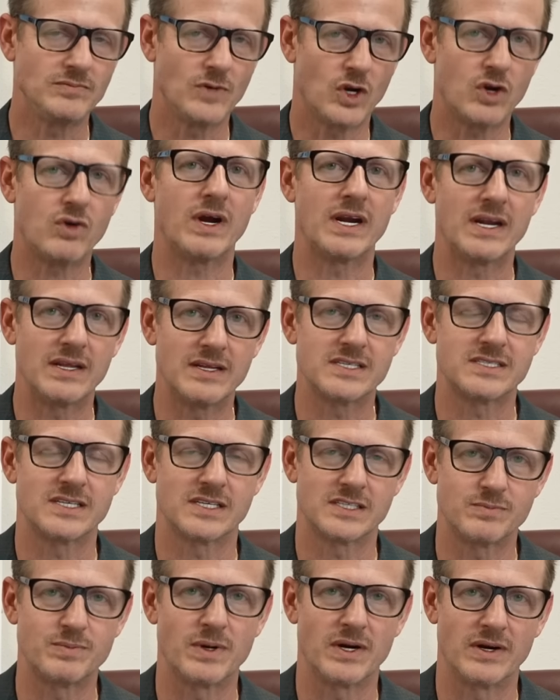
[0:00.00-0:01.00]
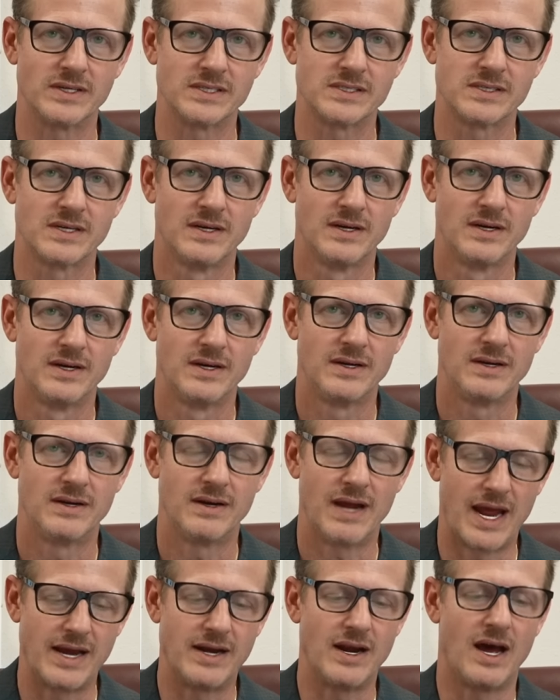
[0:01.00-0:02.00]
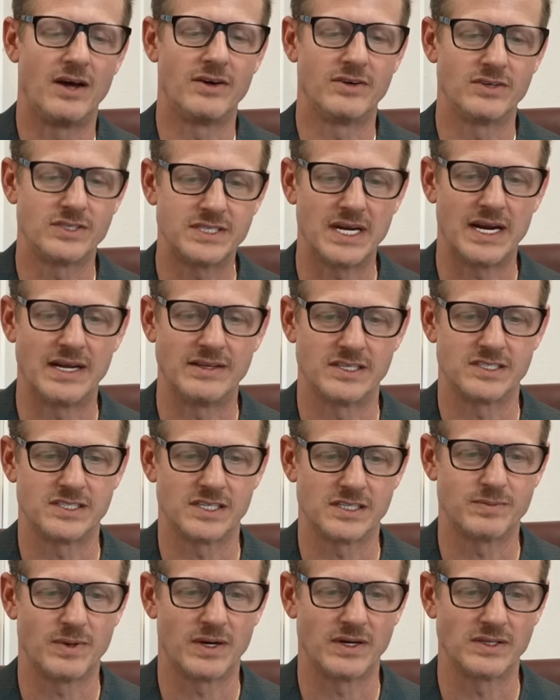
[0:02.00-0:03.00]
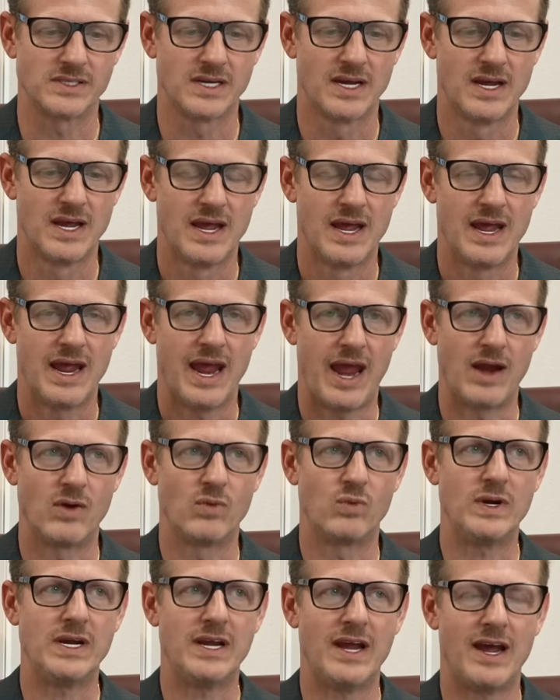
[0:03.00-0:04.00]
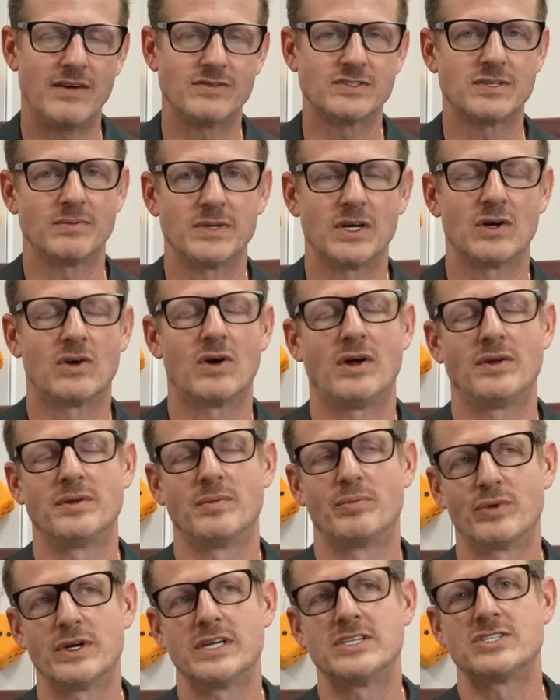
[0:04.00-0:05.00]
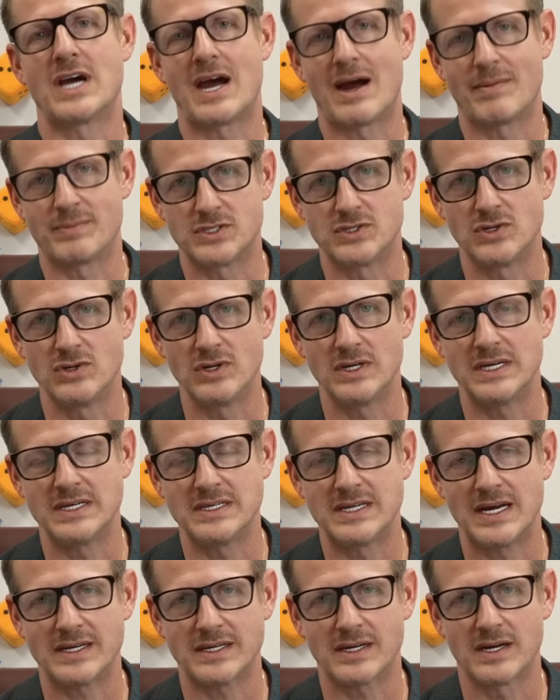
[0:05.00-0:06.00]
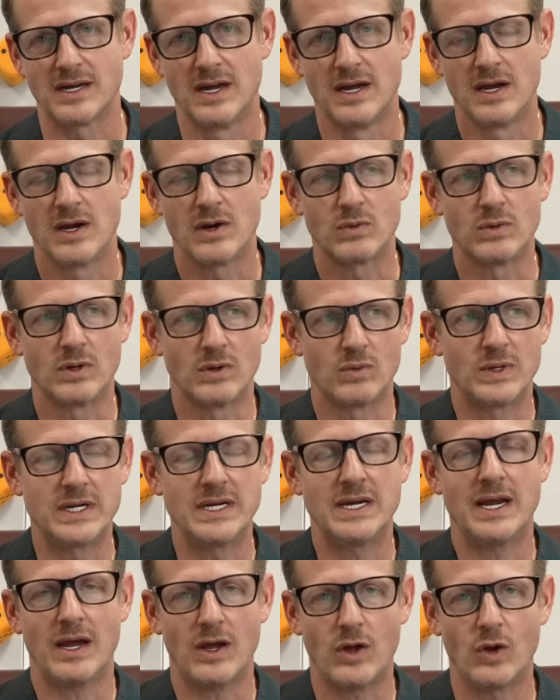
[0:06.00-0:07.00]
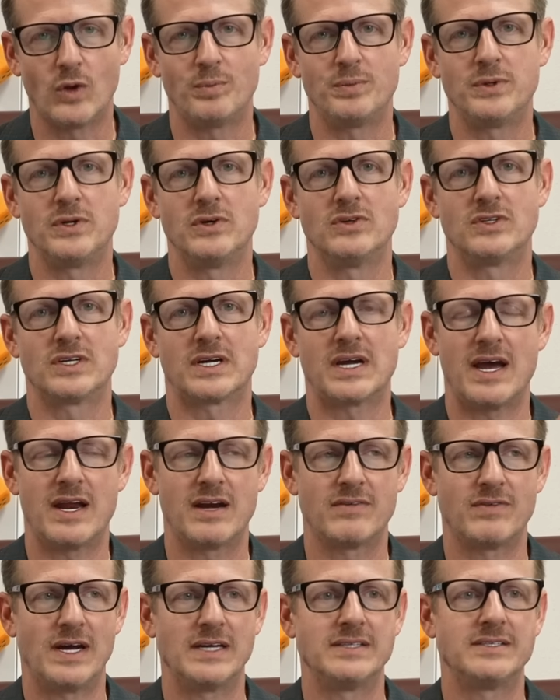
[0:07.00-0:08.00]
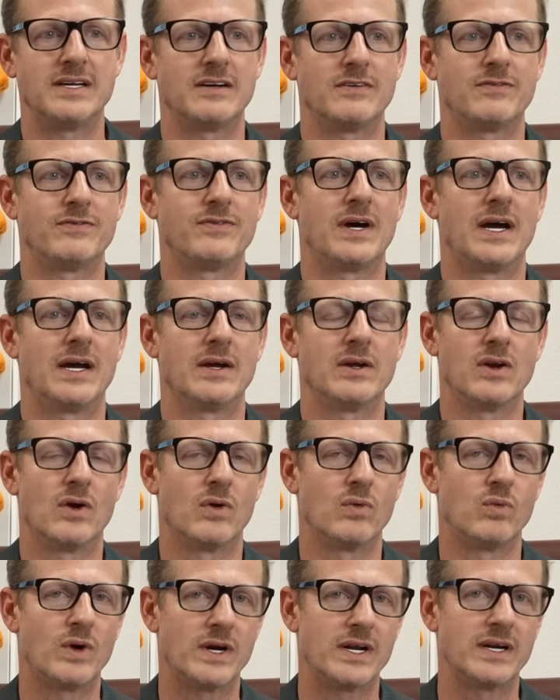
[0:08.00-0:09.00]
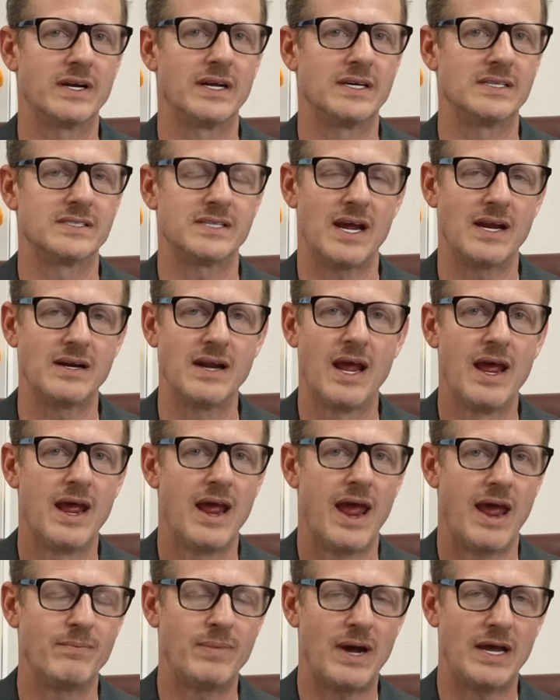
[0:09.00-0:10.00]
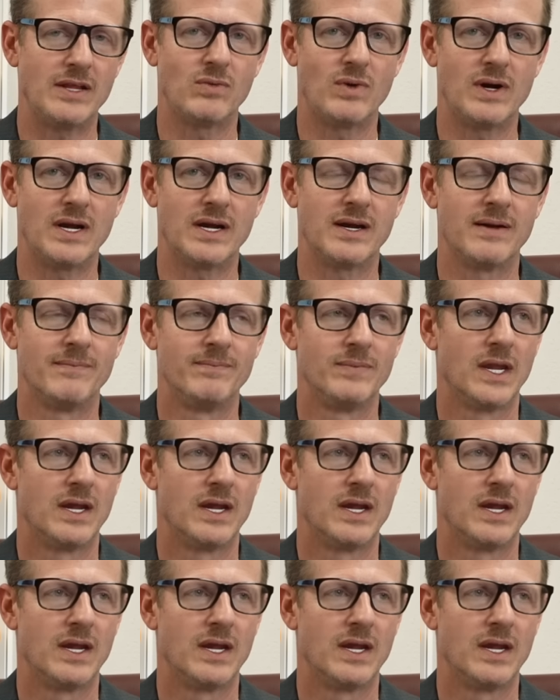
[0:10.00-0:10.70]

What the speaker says: creating this experience and understanding this experience. And we have something called the Bridge Opportunity Deck, where we help you to kind of identify, you know, what it is. And by the way,